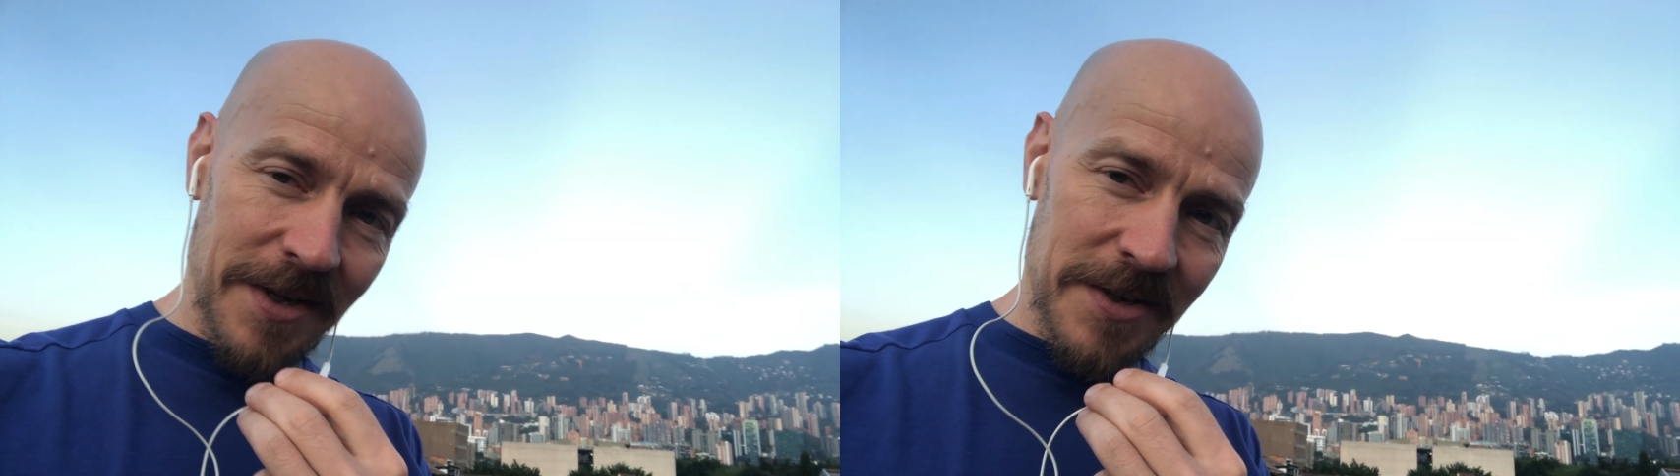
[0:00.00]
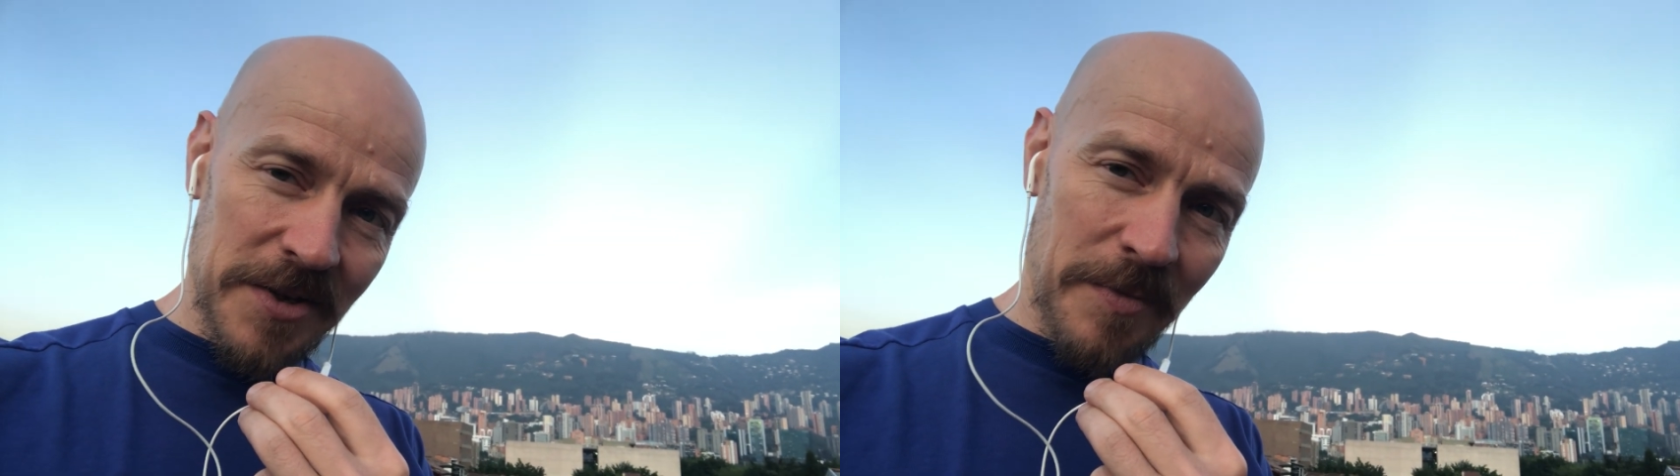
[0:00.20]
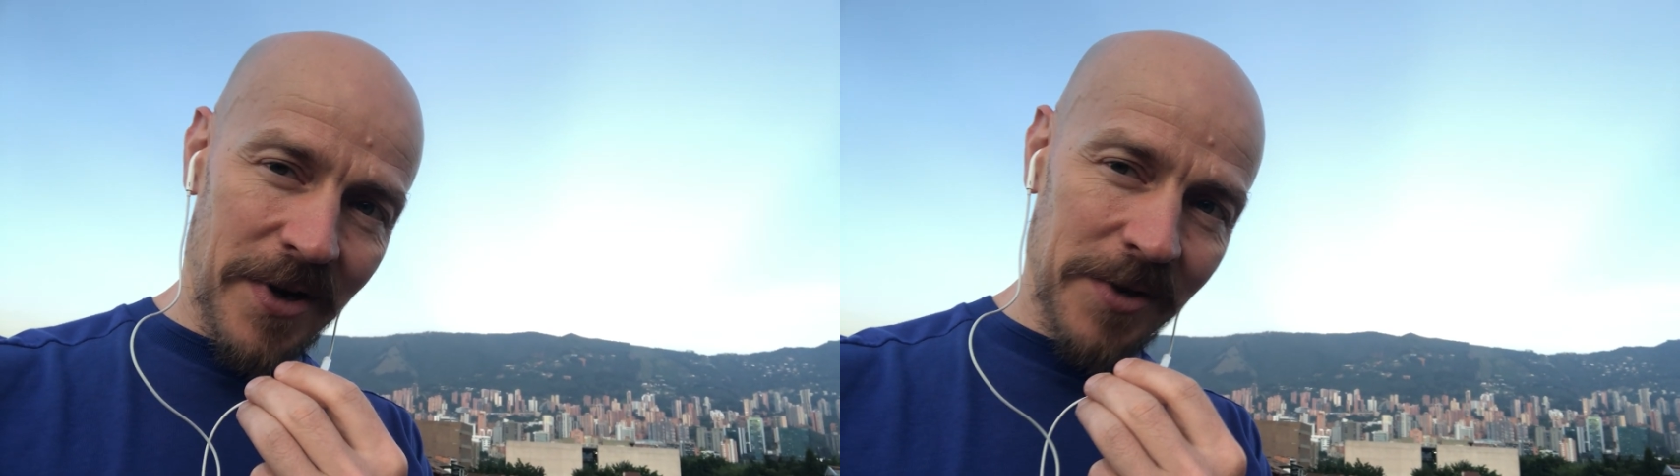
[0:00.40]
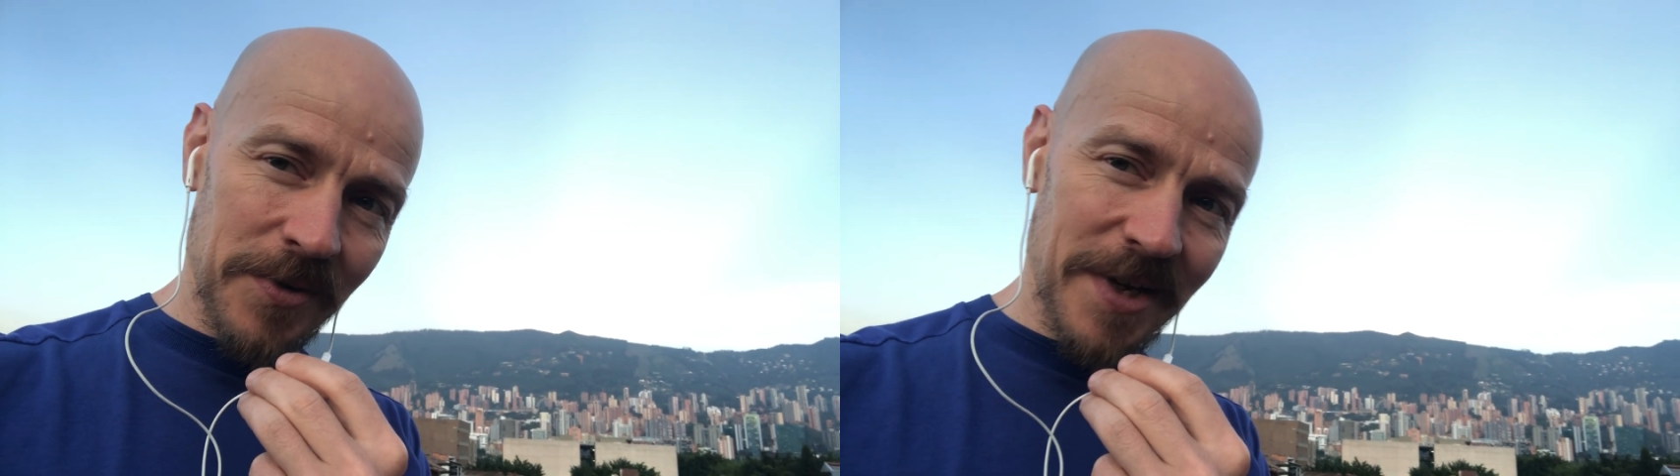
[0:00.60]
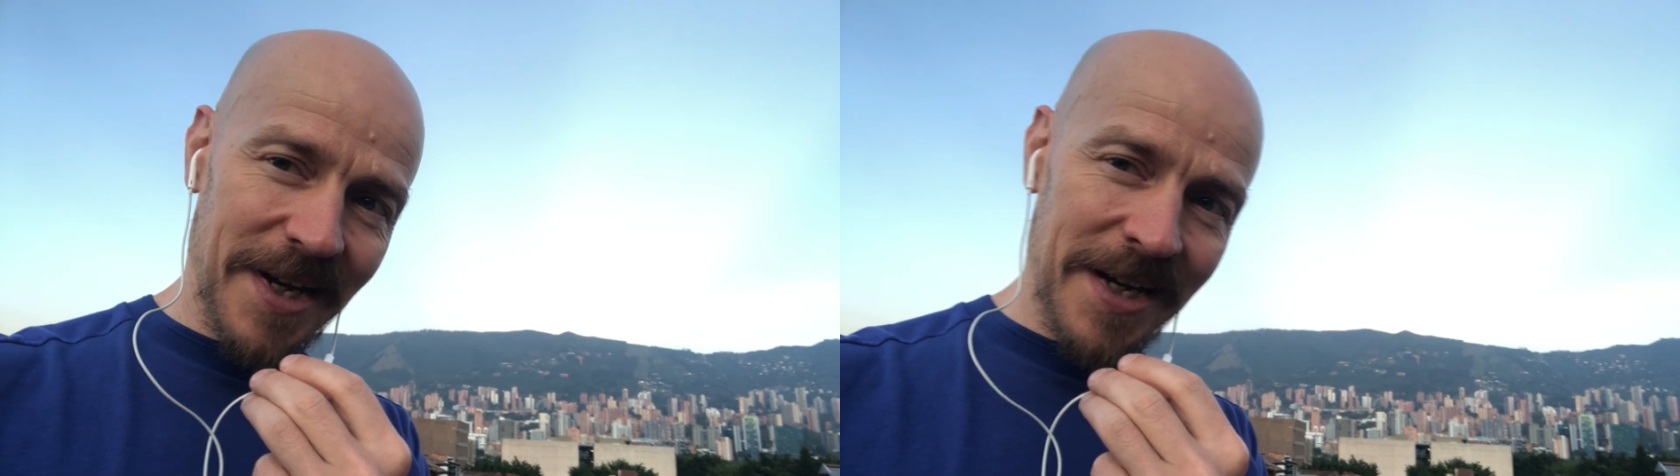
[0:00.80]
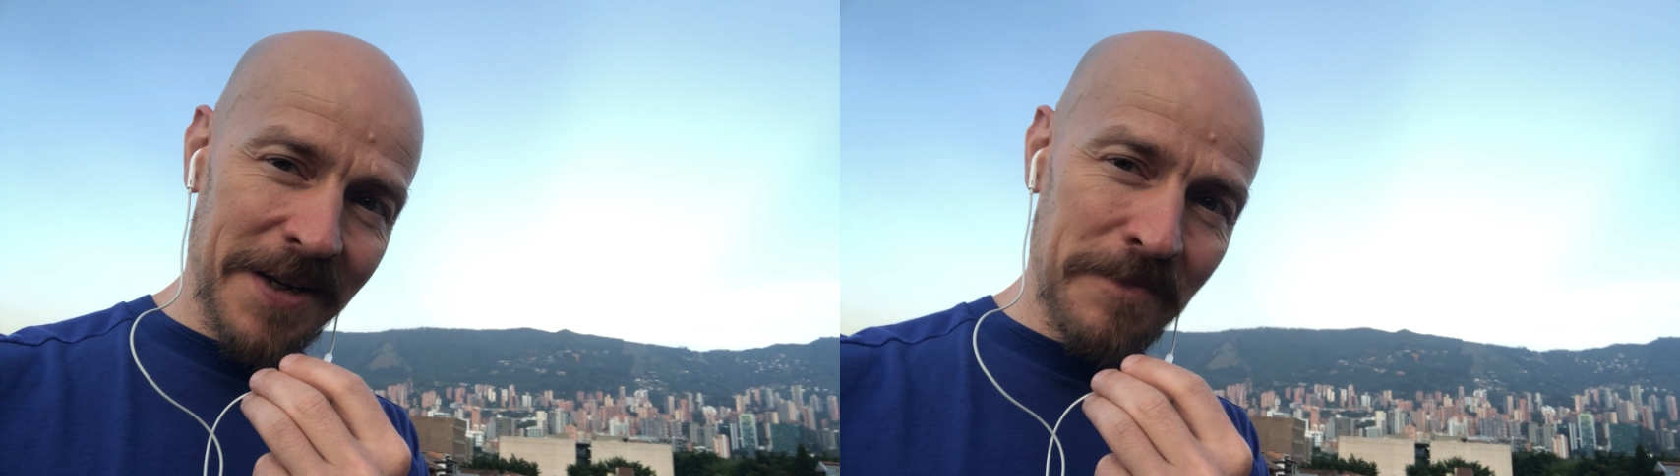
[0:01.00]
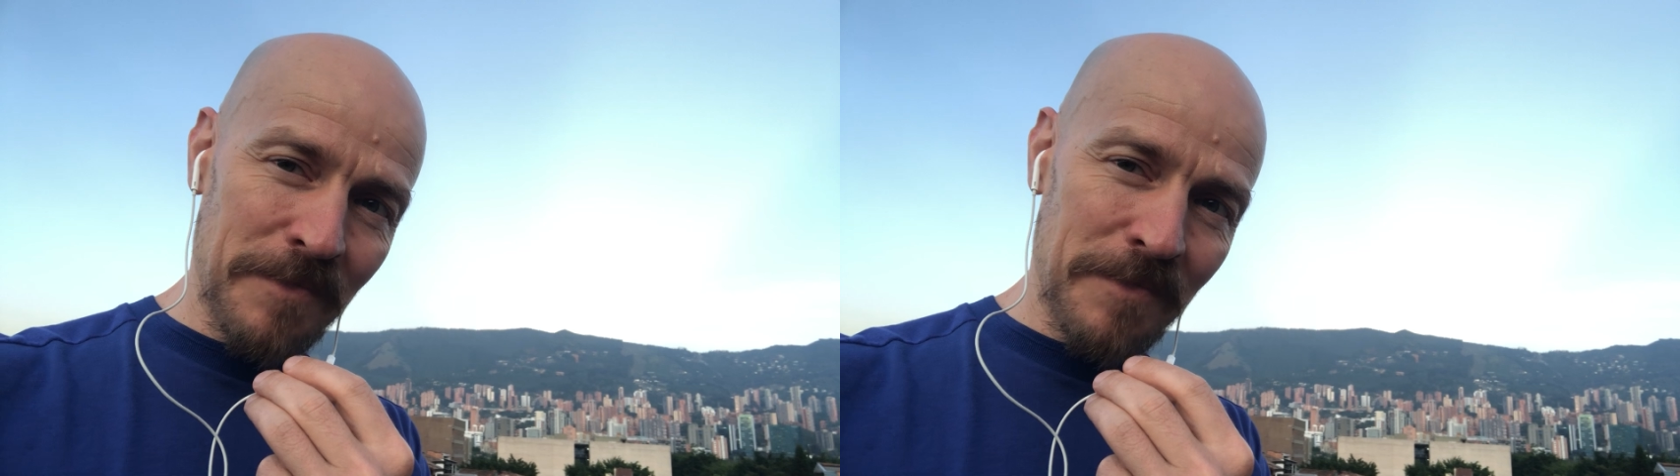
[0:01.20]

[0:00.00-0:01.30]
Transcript: Sir Michael Caine.